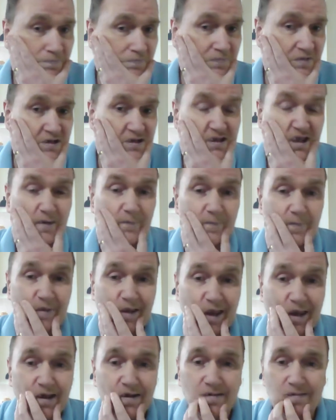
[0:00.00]
Just don't
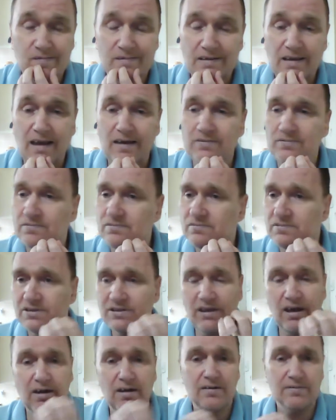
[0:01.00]
forget, don't
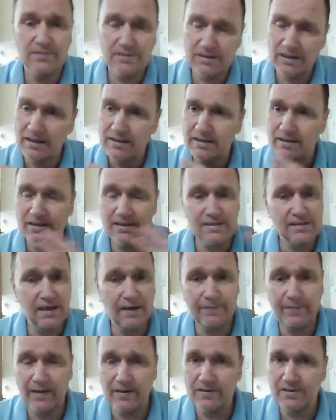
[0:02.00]
start taking the
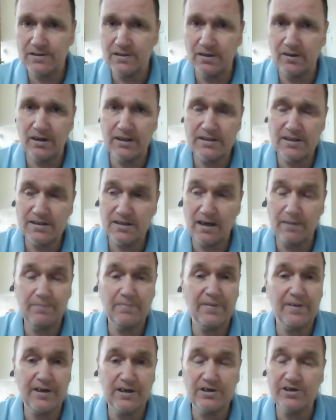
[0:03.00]
stuff outside. Some
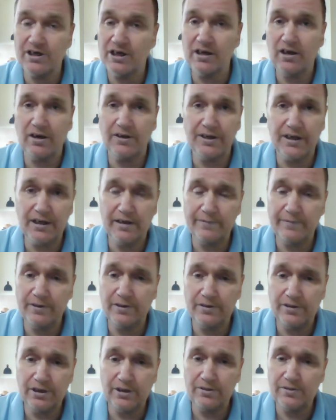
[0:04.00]
things you can't even
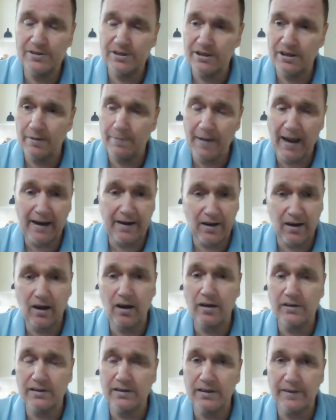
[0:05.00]
use in your back
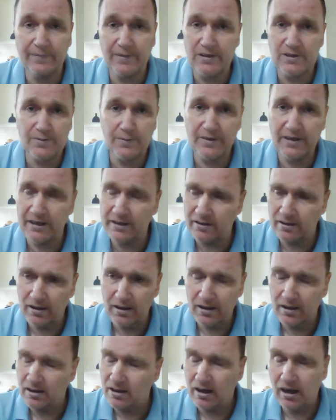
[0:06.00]
garden if it's within
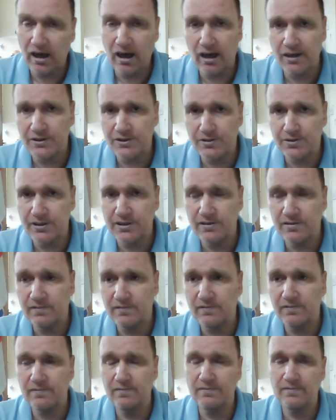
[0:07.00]
100
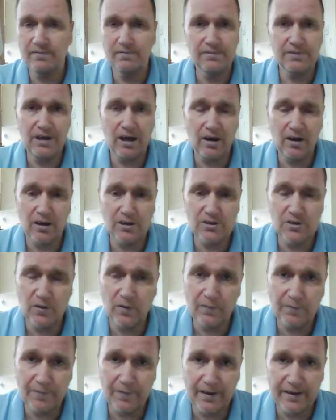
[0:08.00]
yards
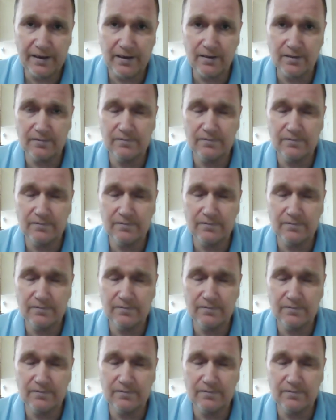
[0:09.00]
or feet